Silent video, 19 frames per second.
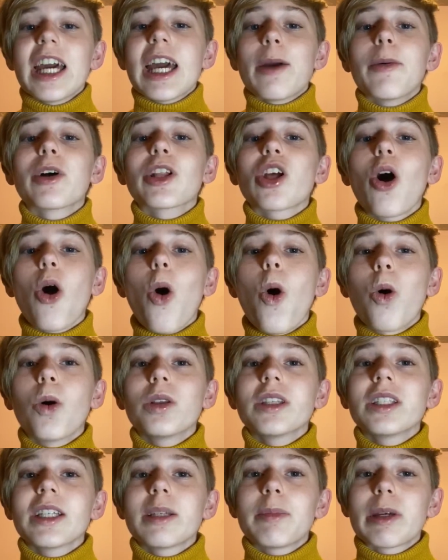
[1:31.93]
it will
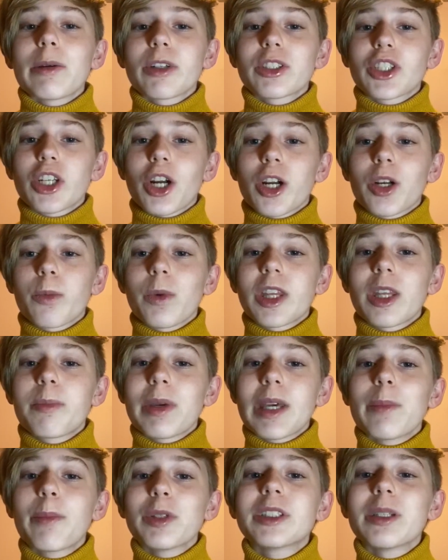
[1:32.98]
only be returned when the
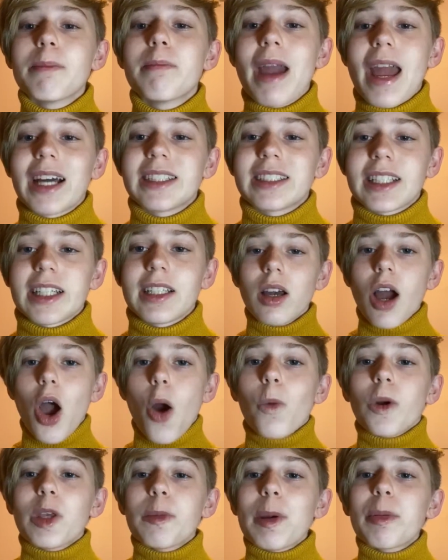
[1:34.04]
people demand it,
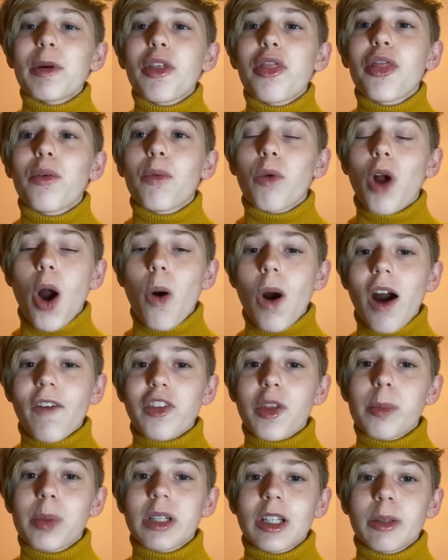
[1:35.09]
when the people throw off
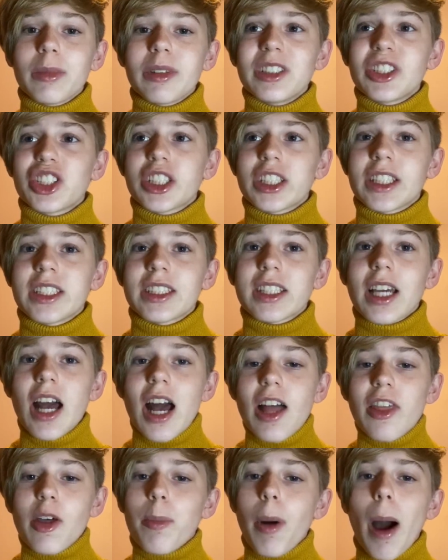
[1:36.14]
the political machines,
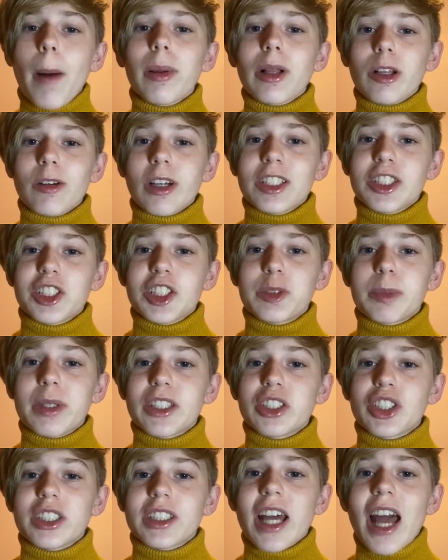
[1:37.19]
the public relations
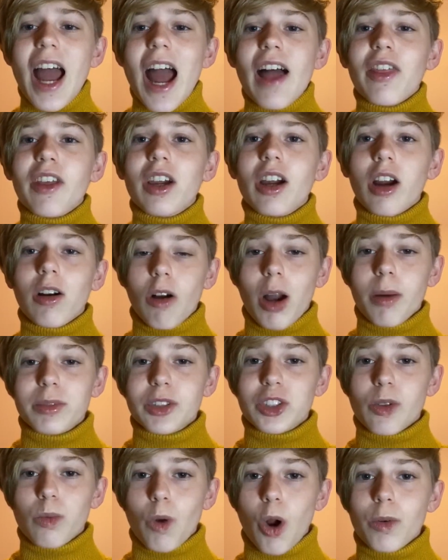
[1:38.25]
speeches, and the crumbs
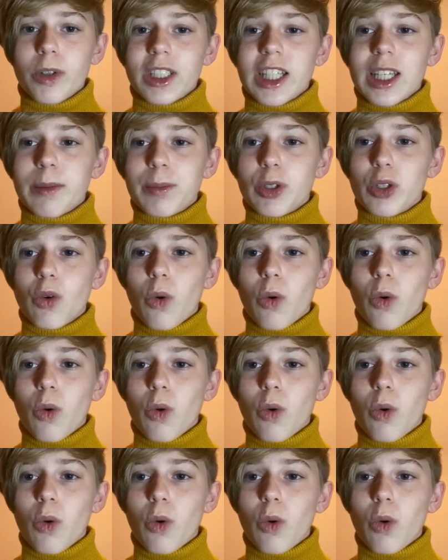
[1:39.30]
thrown to keep you